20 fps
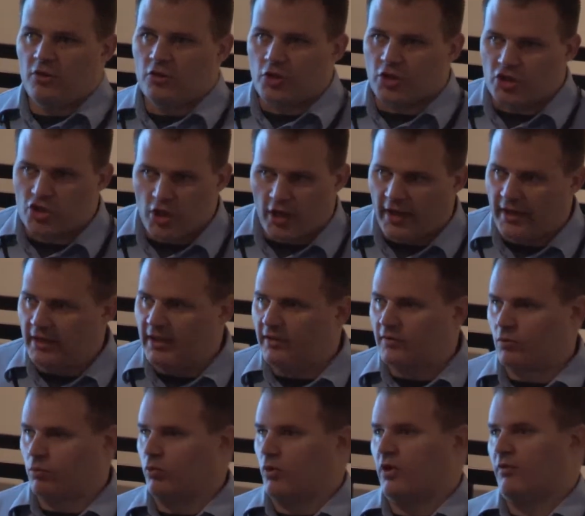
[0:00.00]
the
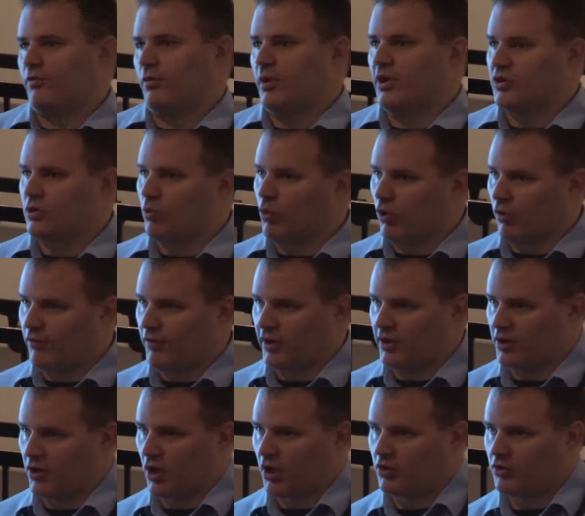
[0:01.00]
Chinese information warfare
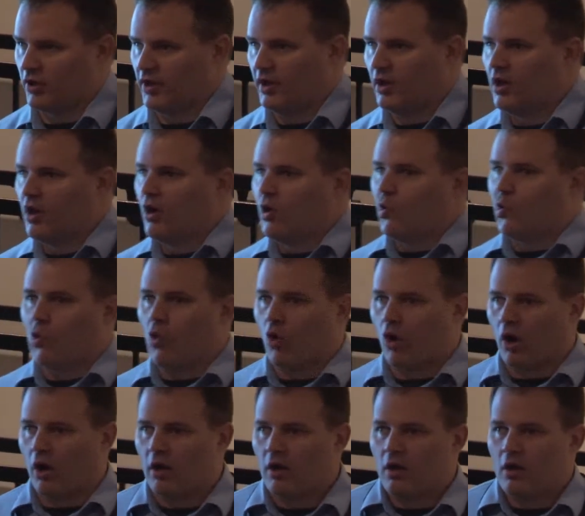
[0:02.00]
doctrine,
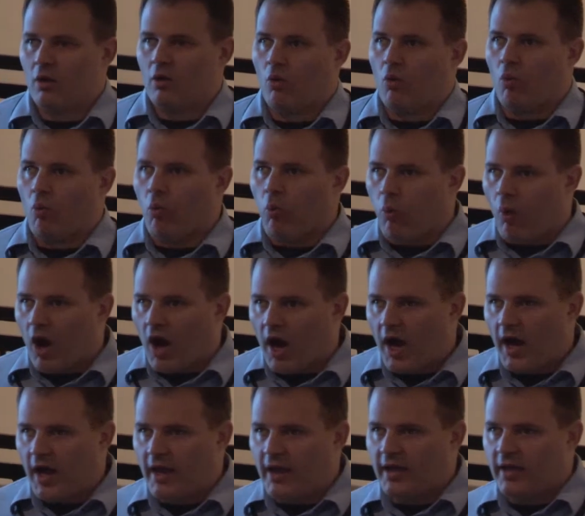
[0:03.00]
or
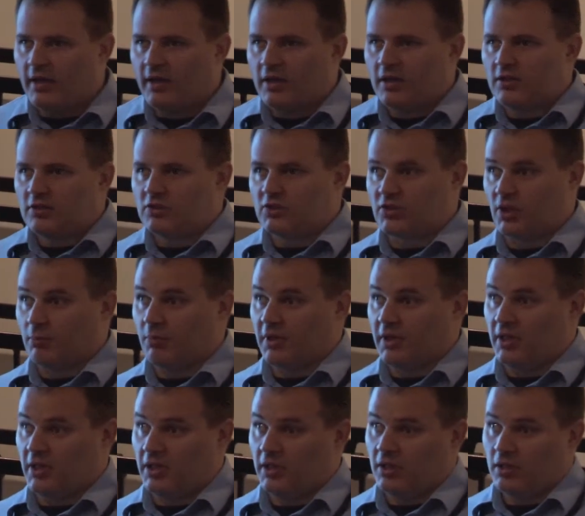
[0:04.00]
why
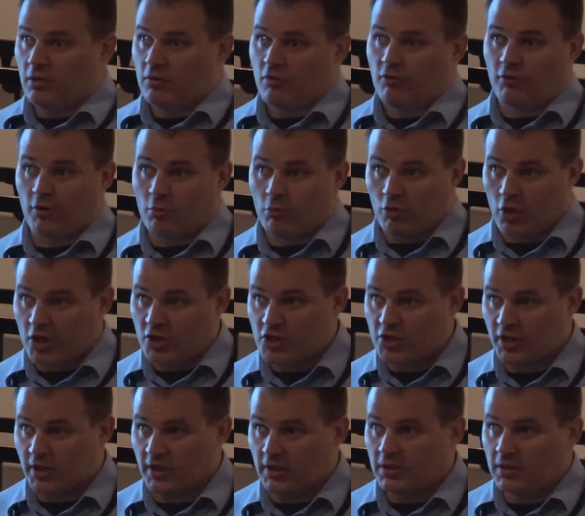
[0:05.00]
somebody from
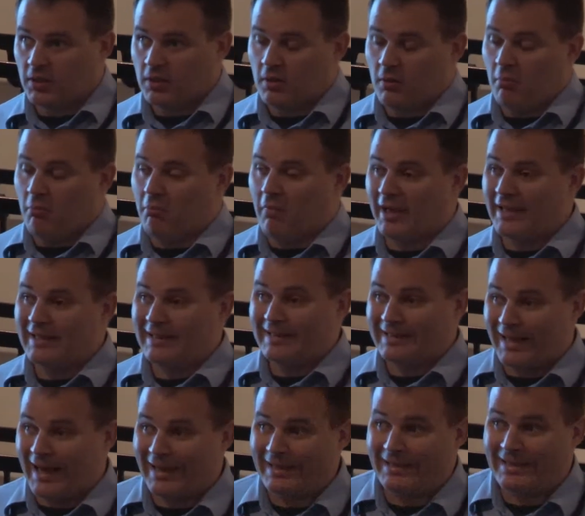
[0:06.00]
Russia might
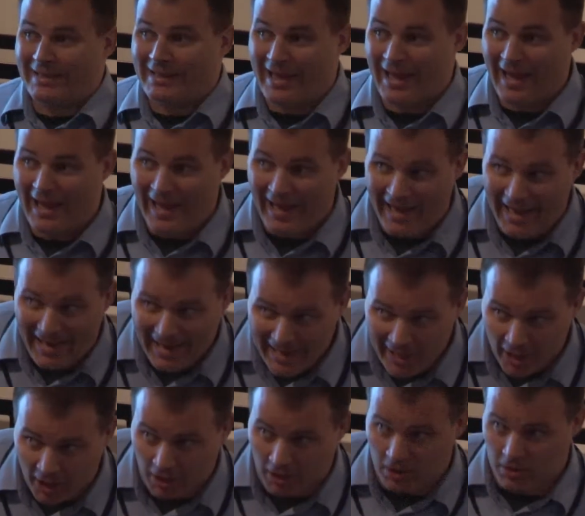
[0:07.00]
not
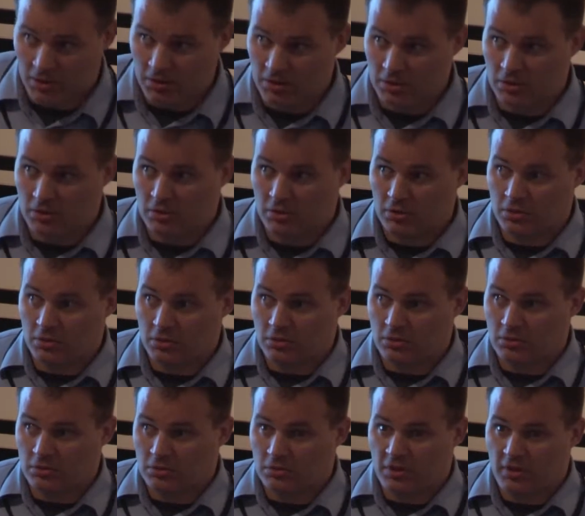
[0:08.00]
care
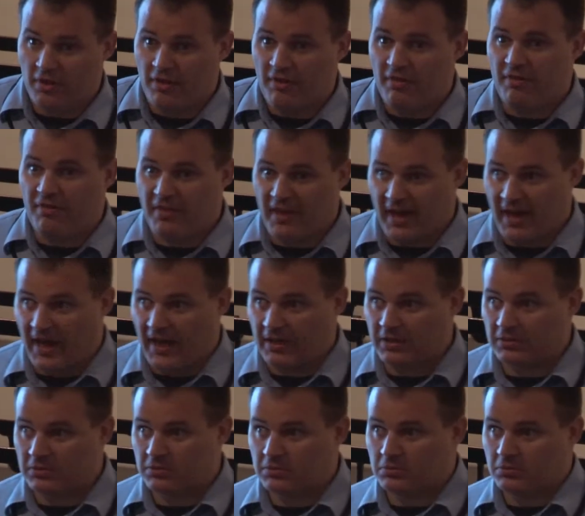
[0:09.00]

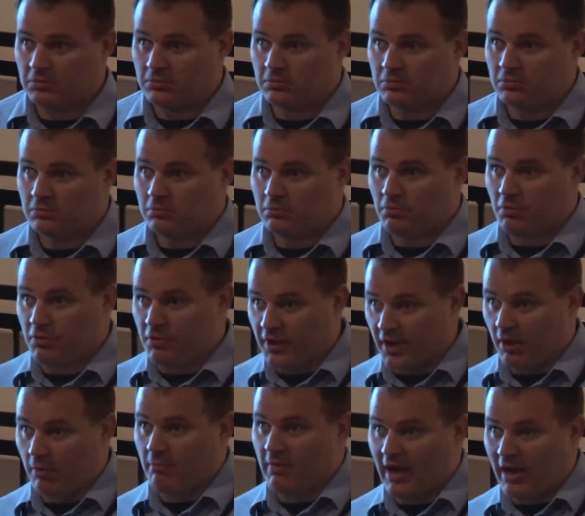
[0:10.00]
that
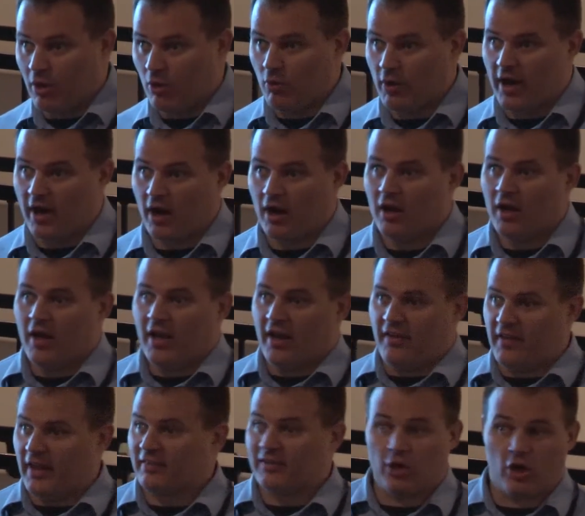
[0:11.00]
their malware
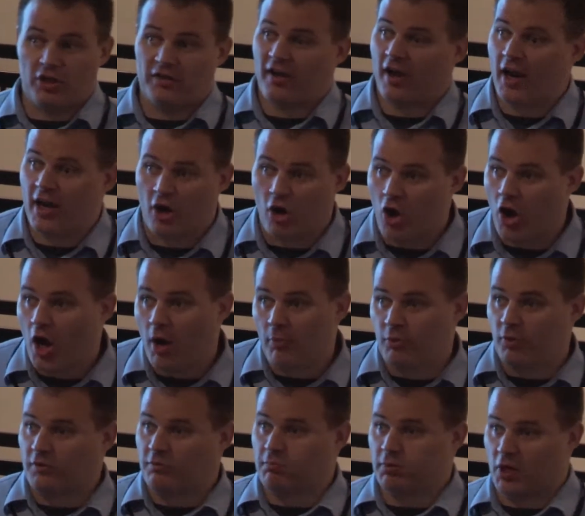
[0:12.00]
and that their entire op
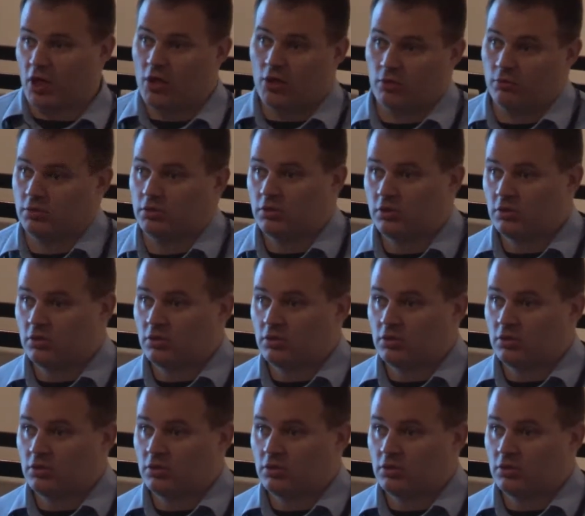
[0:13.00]
was blown,